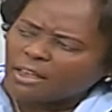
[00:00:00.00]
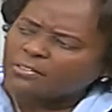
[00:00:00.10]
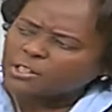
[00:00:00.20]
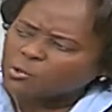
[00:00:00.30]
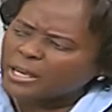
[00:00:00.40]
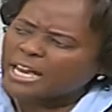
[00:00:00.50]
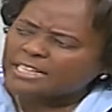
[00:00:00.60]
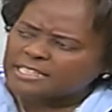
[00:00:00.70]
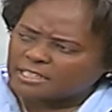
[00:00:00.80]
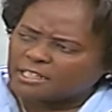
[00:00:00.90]
that we had
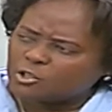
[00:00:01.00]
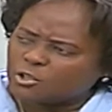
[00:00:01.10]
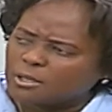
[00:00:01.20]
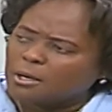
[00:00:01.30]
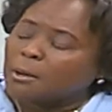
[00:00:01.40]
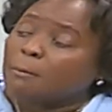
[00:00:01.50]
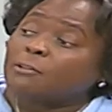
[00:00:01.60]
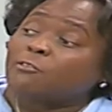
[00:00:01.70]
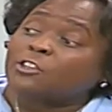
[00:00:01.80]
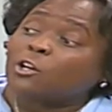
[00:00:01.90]
as a nation
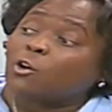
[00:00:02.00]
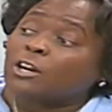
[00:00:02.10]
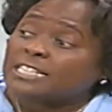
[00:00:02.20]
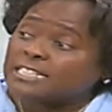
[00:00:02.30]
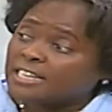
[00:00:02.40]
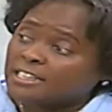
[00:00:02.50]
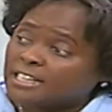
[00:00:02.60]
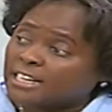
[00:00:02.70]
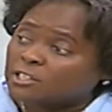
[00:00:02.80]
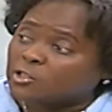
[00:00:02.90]
before the August 8th
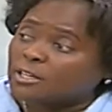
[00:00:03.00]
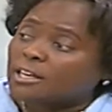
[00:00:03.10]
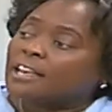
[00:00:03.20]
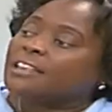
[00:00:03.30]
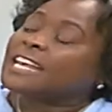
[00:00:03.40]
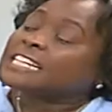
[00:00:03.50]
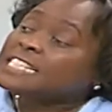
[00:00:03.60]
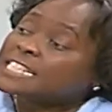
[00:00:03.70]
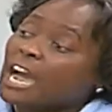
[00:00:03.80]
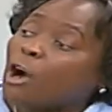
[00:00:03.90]
election. That is
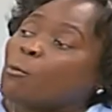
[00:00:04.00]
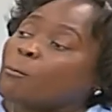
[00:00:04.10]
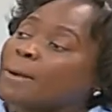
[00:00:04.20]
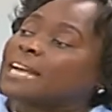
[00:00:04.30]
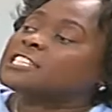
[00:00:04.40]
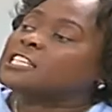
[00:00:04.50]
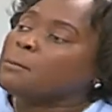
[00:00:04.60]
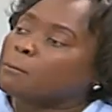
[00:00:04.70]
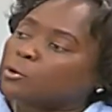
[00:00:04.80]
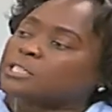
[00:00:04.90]
how much
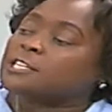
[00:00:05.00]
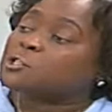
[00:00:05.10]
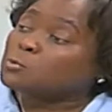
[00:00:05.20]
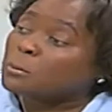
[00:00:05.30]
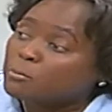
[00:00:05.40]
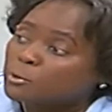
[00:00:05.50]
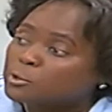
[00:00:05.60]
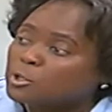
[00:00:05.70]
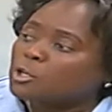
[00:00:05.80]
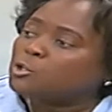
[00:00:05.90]
importance we
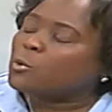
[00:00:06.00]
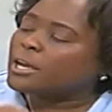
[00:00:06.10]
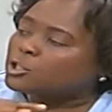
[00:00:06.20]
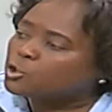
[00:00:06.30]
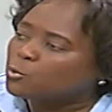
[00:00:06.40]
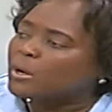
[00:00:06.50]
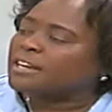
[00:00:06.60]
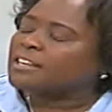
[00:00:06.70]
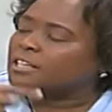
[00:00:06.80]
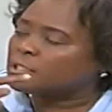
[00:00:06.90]
put to
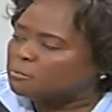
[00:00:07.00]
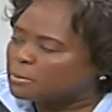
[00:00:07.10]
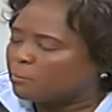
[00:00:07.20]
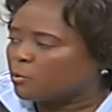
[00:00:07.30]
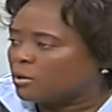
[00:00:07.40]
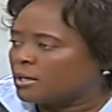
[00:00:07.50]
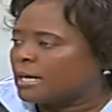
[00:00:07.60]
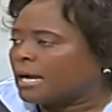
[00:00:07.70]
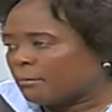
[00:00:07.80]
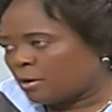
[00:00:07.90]
ensuring that people
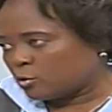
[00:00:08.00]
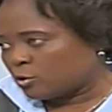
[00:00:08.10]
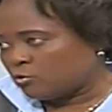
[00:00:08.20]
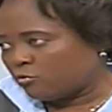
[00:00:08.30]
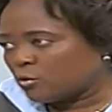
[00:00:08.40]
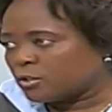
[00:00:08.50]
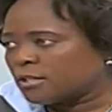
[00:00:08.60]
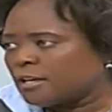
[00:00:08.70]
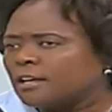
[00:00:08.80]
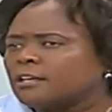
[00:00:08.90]
come out to vote.
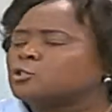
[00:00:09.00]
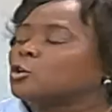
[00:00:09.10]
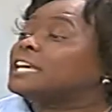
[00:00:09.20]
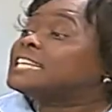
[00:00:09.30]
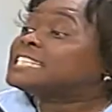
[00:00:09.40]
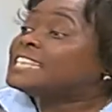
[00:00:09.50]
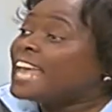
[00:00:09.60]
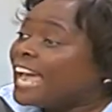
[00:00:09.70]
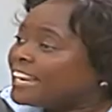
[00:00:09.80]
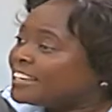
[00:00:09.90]
So it
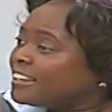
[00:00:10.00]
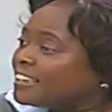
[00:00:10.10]
then